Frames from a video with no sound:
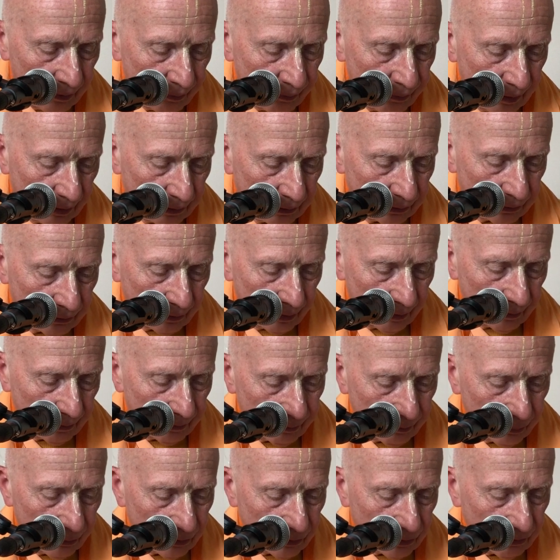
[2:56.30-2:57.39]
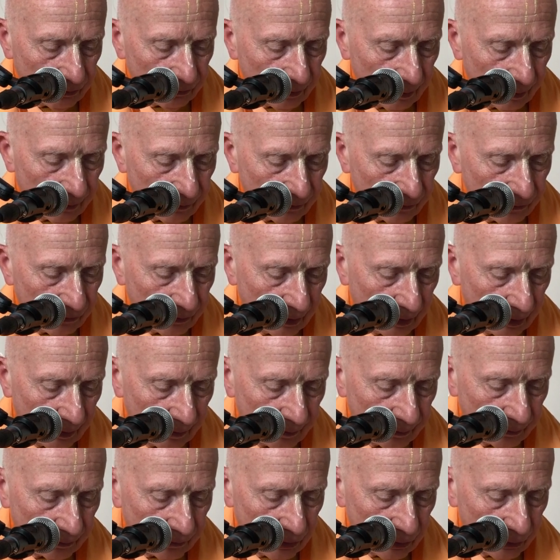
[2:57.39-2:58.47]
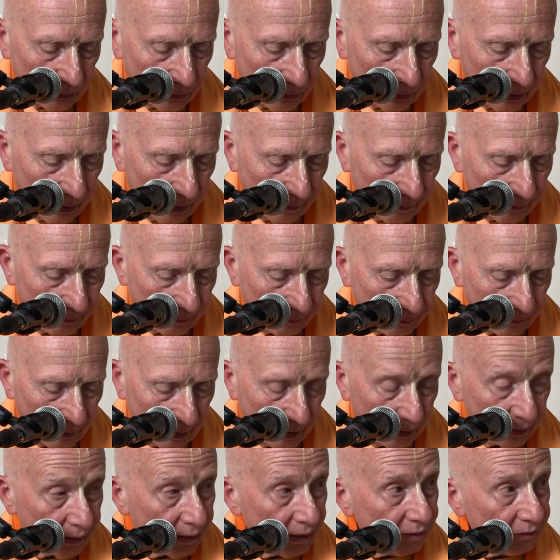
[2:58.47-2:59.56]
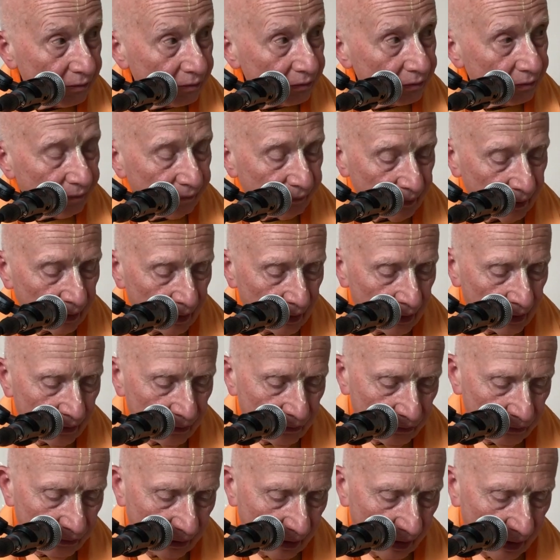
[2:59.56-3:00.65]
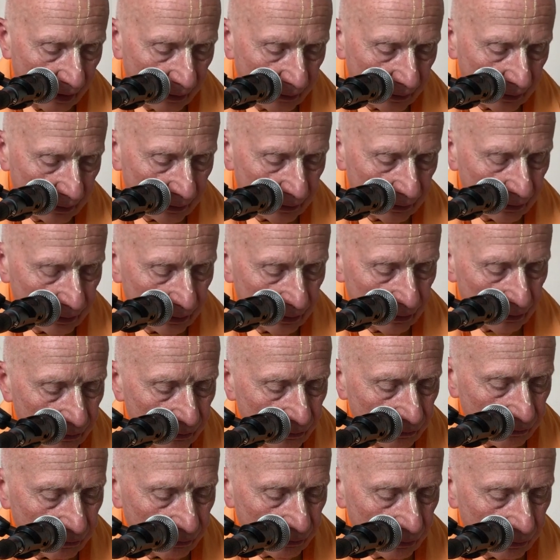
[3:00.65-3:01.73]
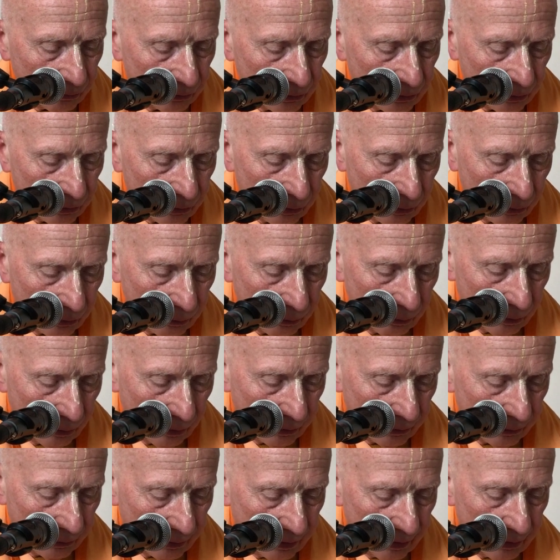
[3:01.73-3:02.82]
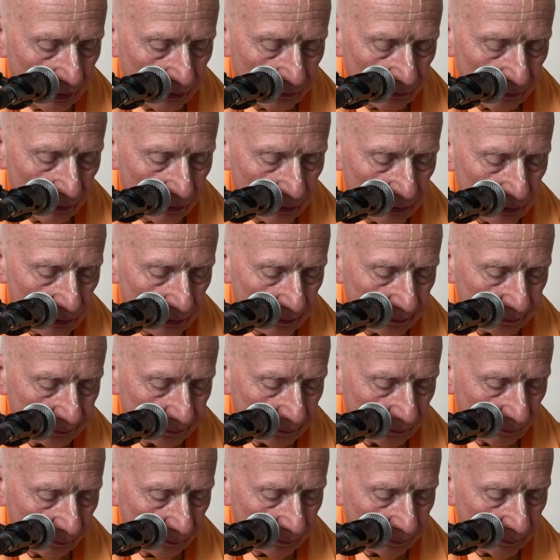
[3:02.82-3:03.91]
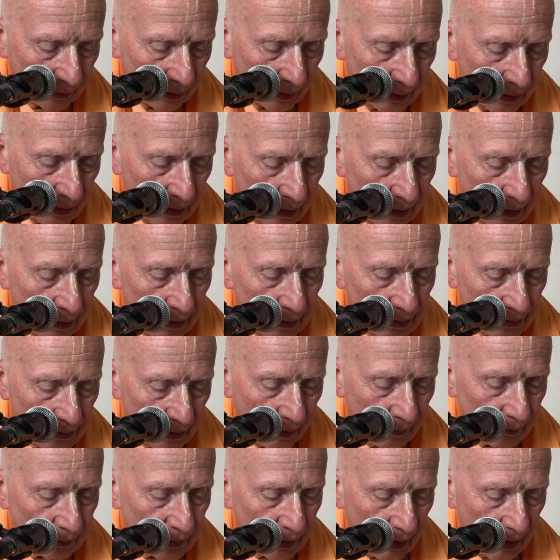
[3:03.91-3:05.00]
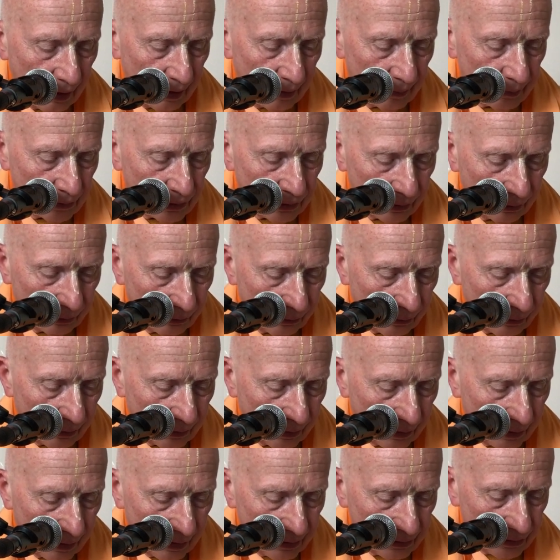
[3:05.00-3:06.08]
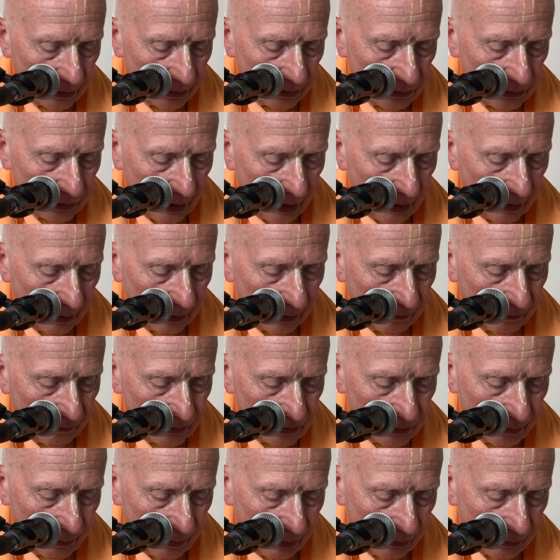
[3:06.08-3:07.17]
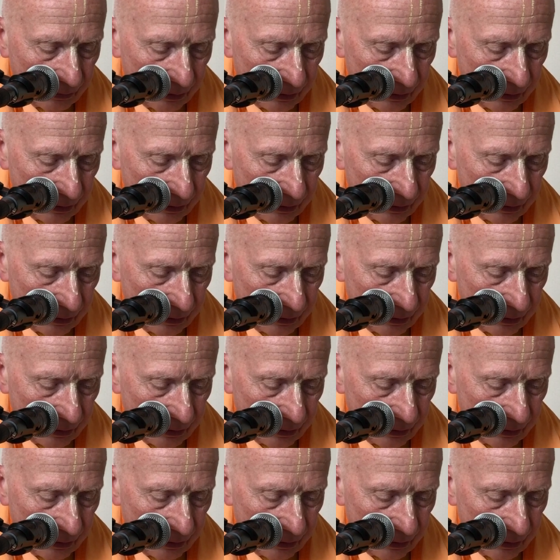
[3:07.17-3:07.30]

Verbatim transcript: patram pushpam phalam toyam, a leaf, flower, fruit, or water in devotion. Sometimes the Lord, as the child of his mother